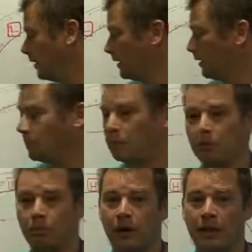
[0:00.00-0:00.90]
a little bit on
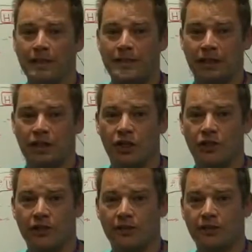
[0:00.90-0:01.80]
plate
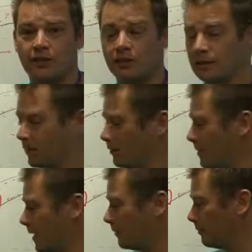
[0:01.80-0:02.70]
tectonics and
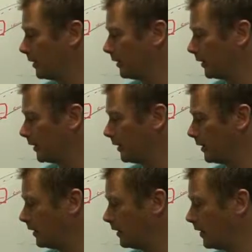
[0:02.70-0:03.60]
mountain building,
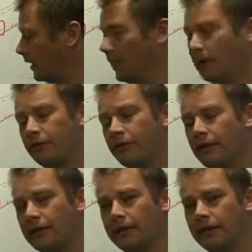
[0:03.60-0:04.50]
and
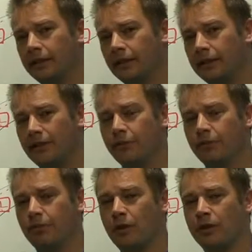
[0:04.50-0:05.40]
finally on
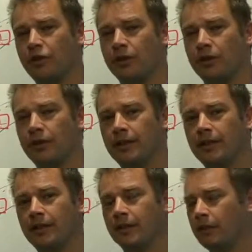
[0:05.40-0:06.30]
anthropology,
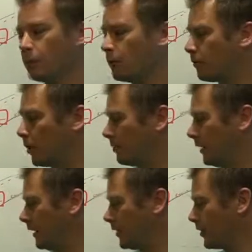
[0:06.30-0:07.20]
human
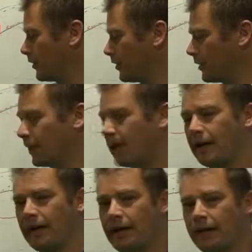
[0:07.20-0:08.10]
populations and
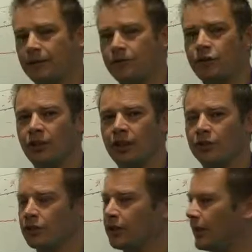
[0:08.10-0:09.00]
how they've changed
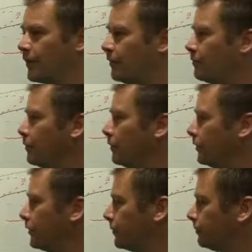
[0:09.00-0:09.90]
and how they've moved.